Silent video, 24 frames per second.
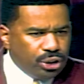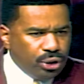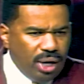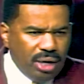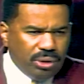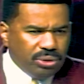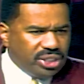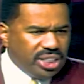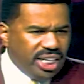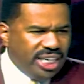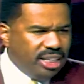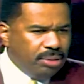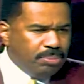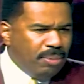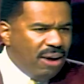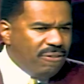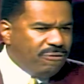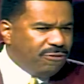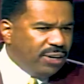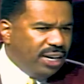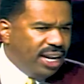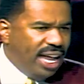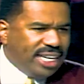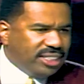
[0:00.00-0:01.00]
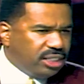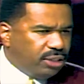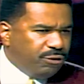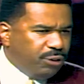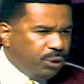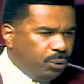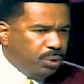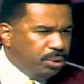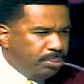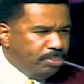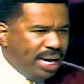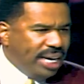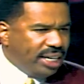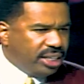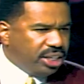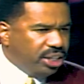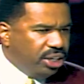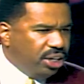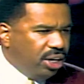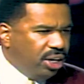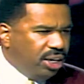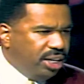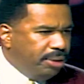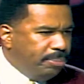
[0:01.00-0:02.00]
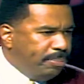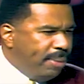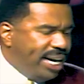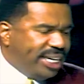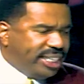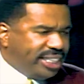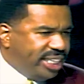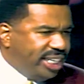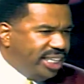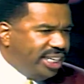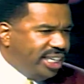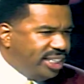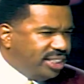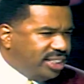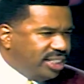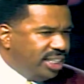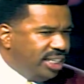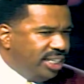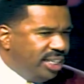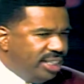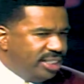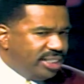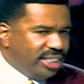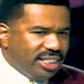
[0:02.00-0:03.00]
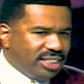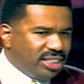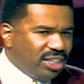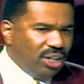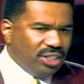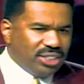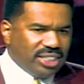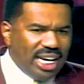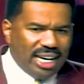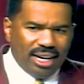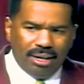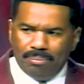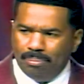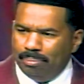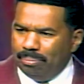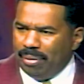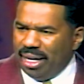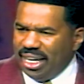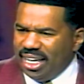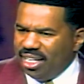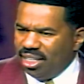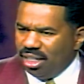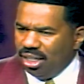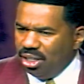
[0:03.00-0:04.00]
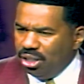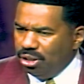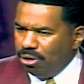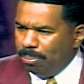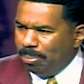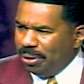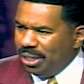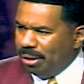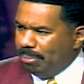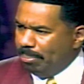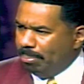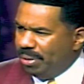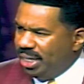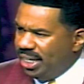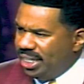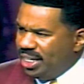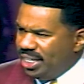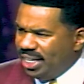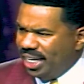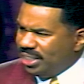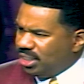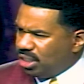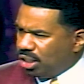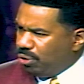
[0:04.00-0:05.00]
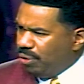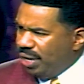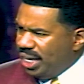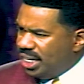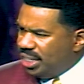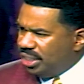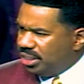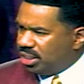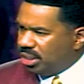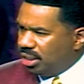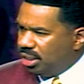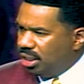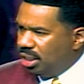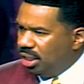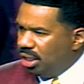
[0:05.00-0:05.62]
you don't change my philosophy with my girl and my kids just because I done made a little bit of money. That's crazy.